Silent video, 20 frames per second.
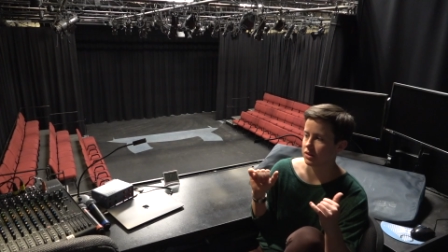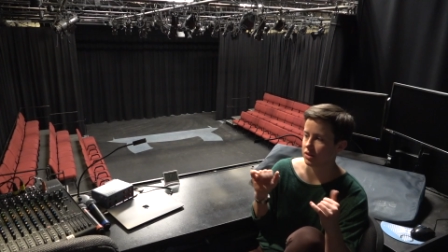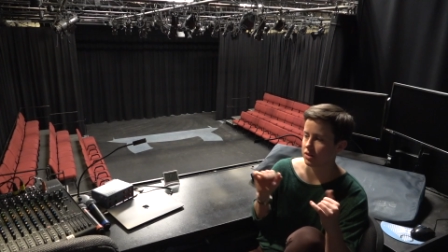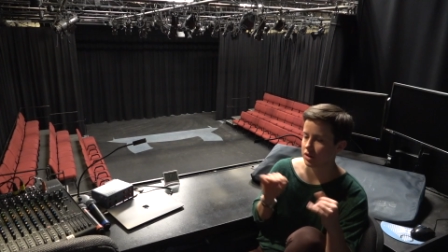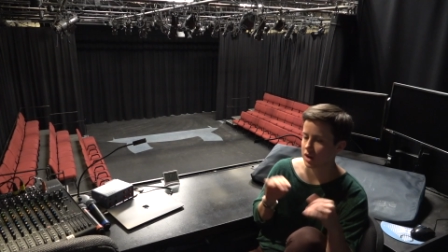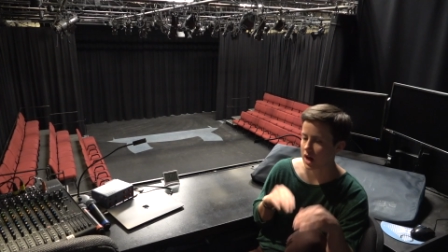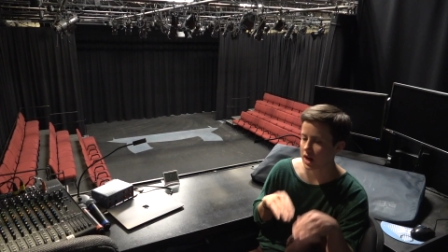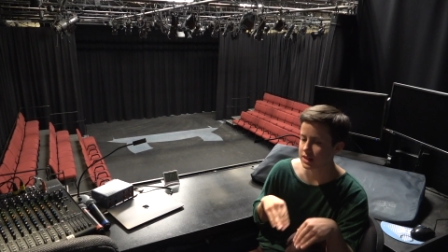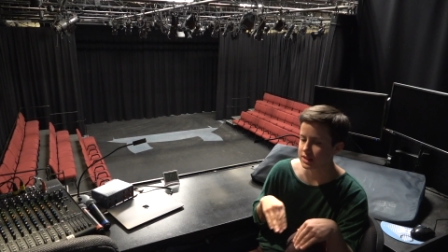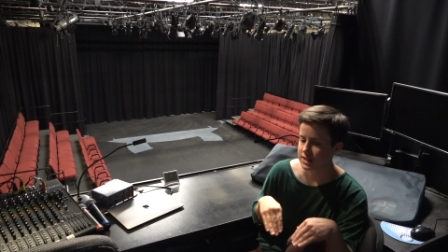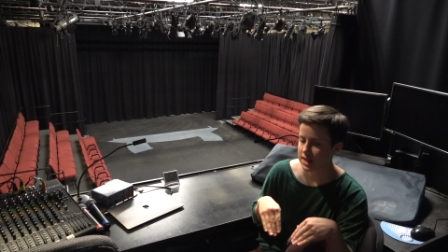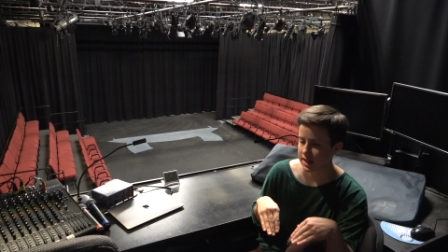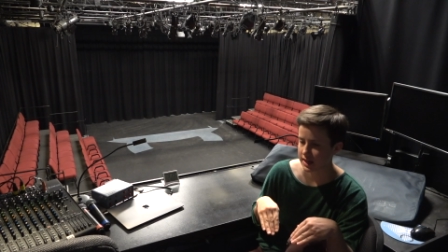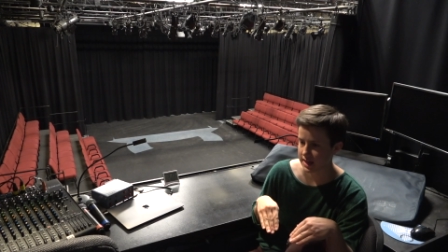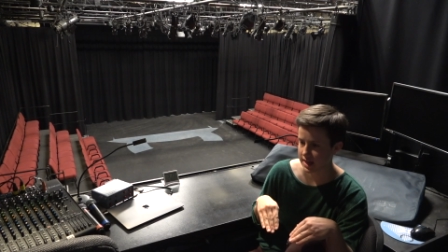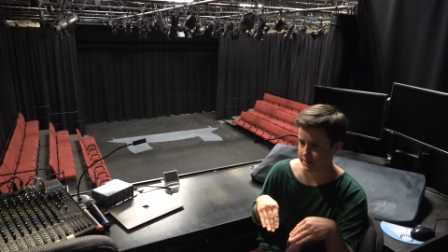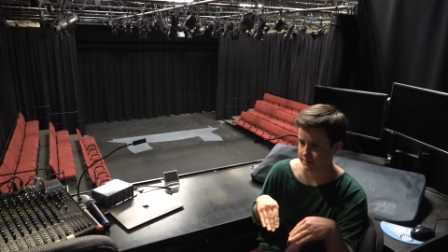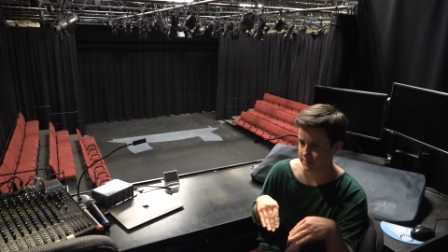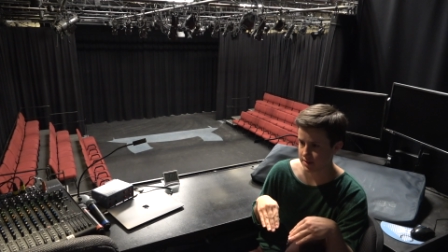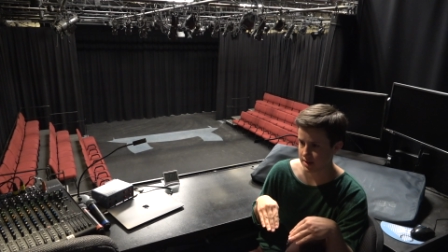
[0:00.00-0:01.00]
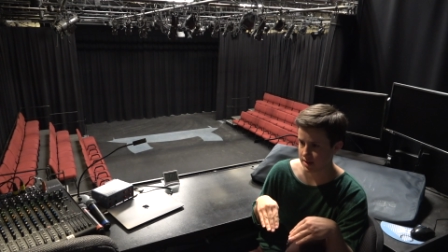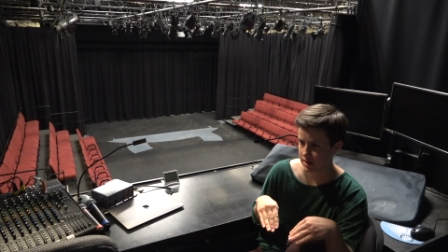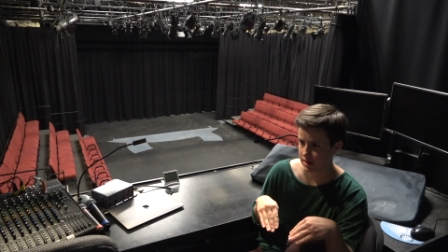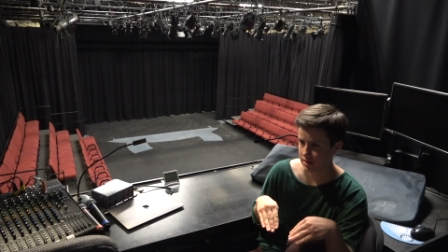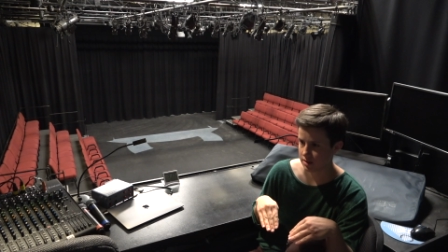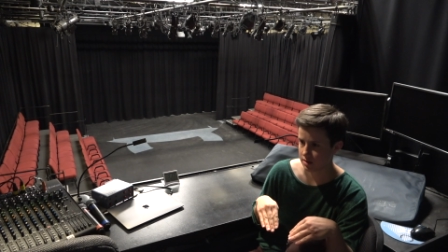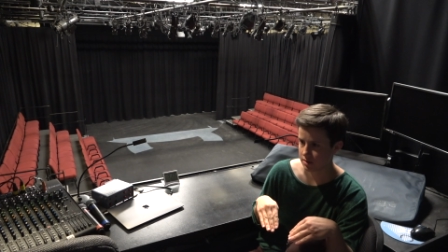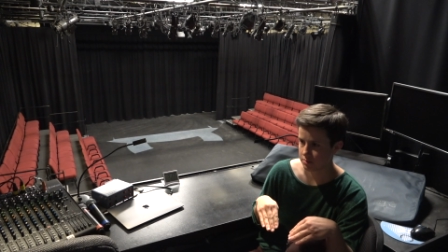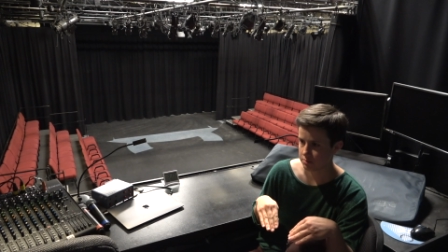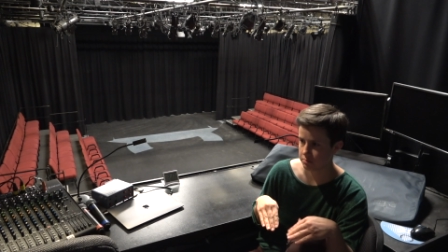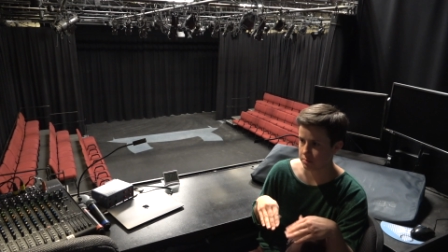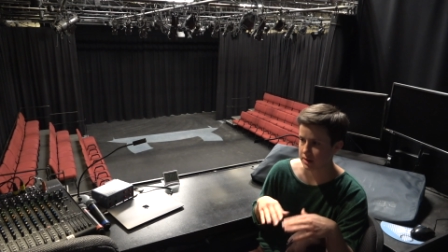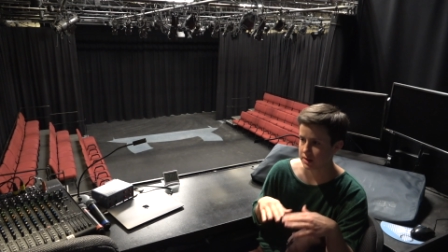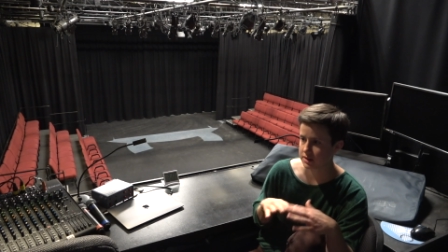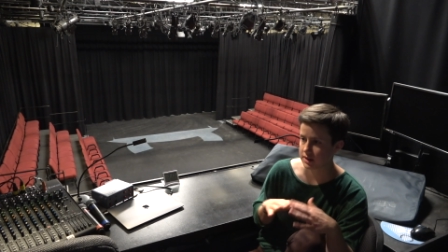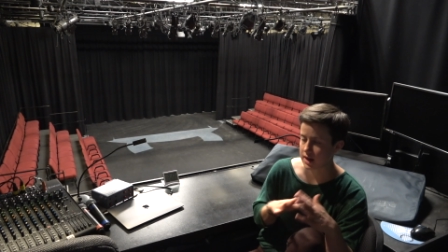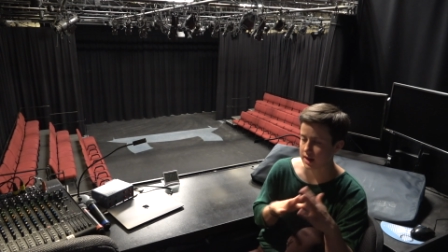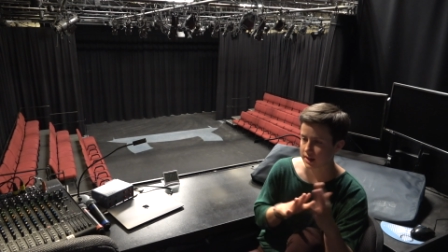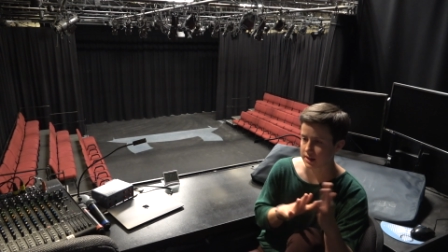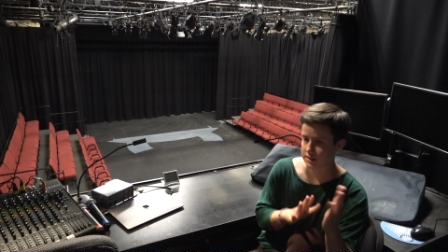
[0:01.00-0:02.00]
they're not tech heavy, but
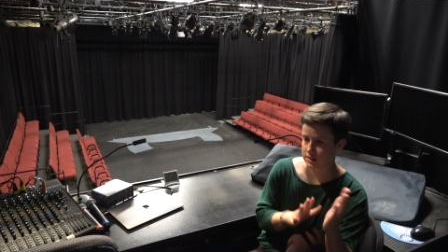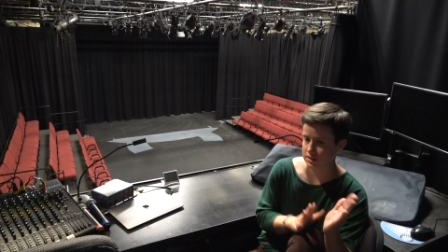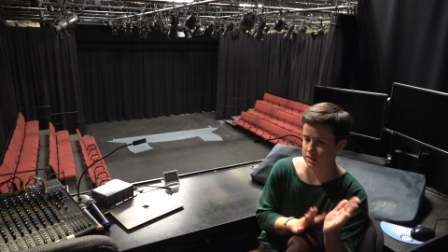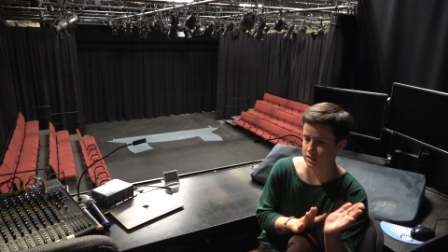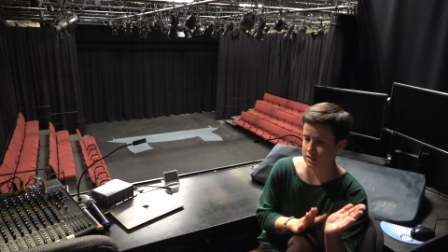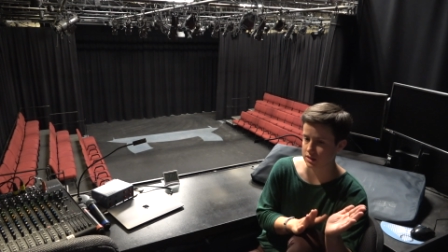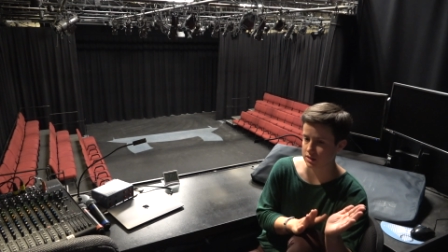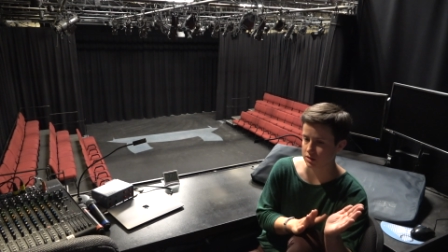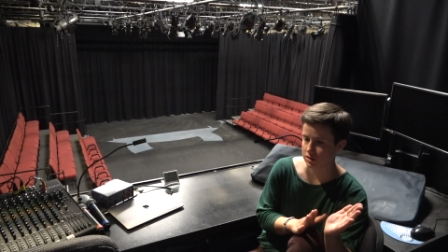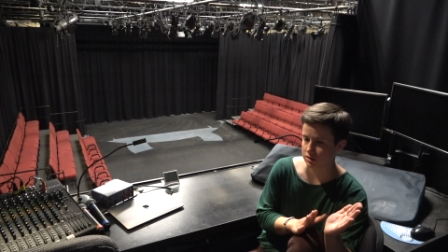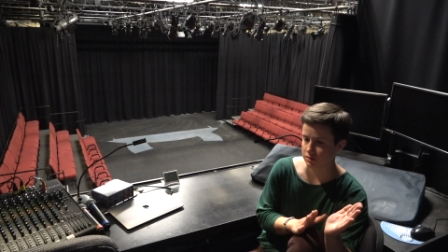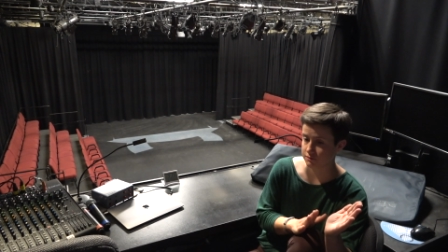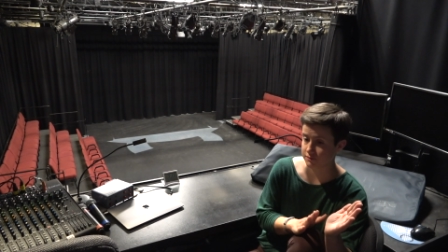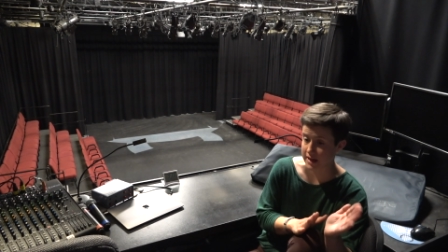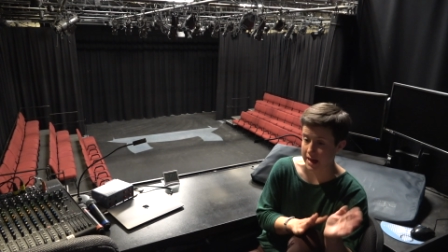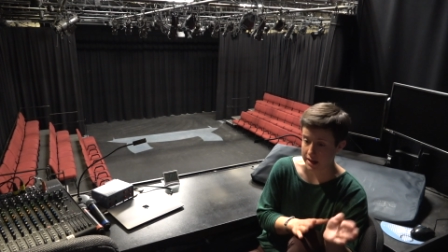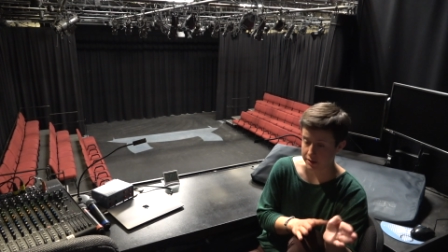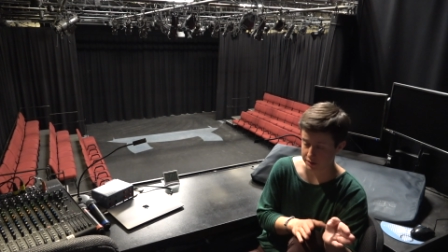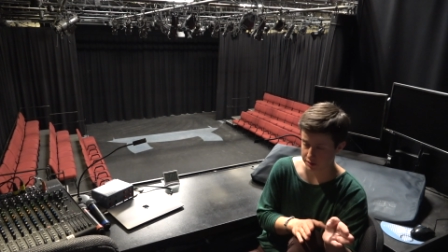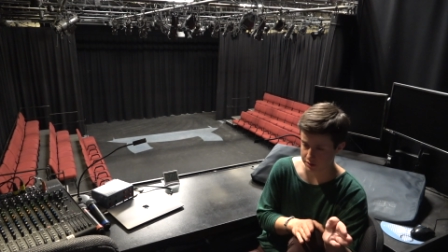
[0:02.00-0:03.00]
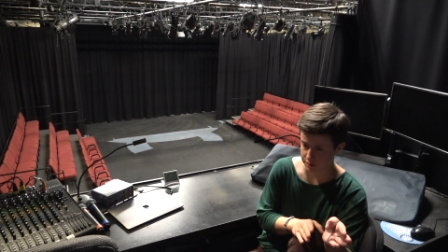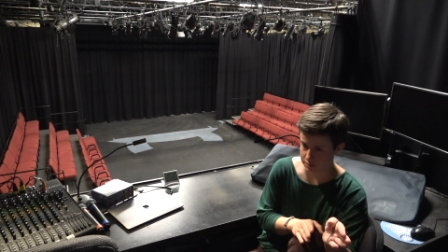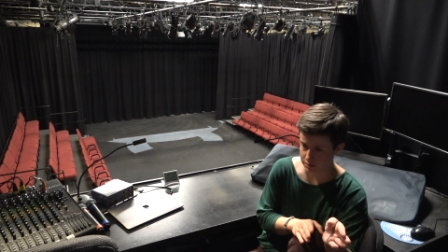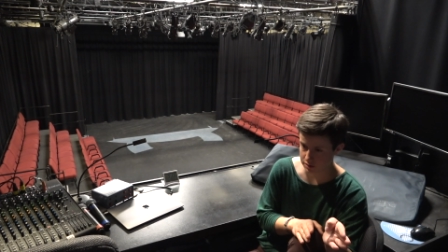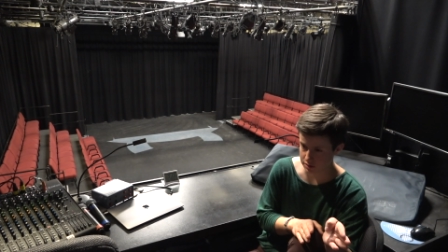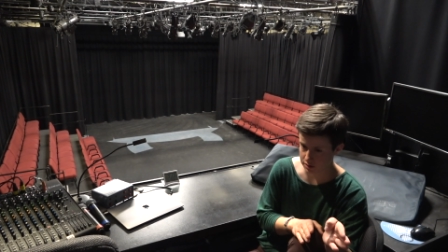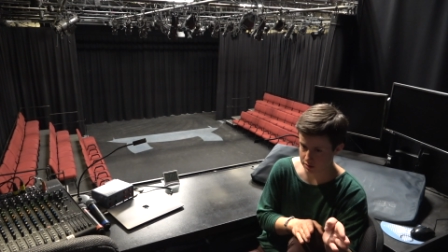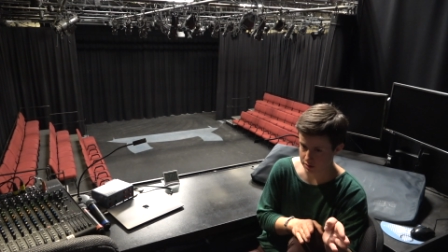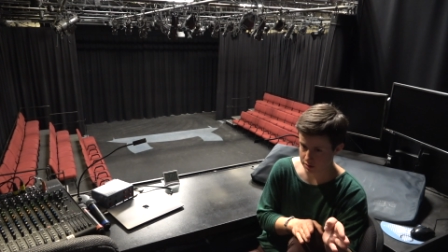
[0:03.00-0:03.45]
tech is still valued,